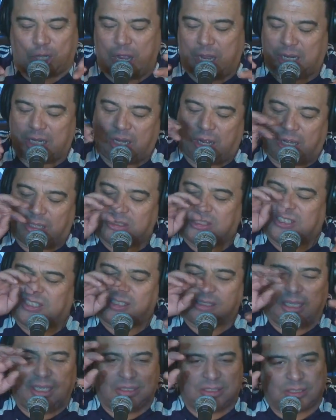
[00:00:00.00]
chocolate. Oh,
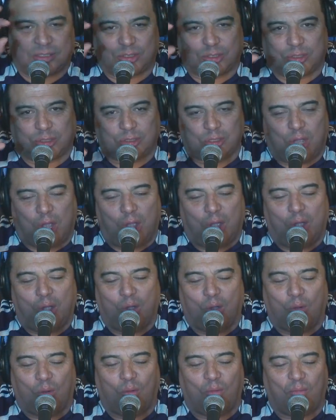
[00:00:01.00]
just it's
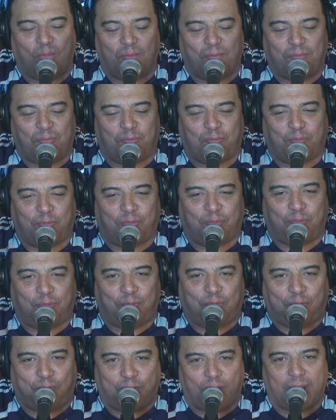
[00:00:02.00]
so
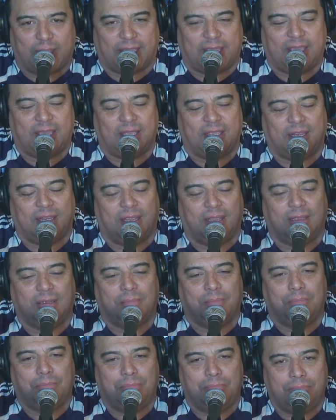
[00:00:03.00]
fucking
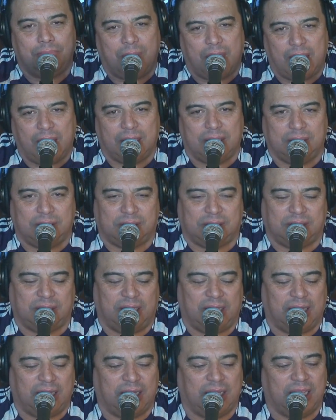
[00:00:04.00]

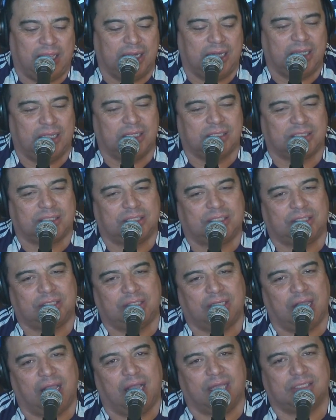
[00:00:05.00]
amazing. It is
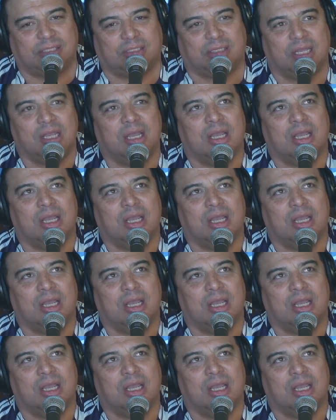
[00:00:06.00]
just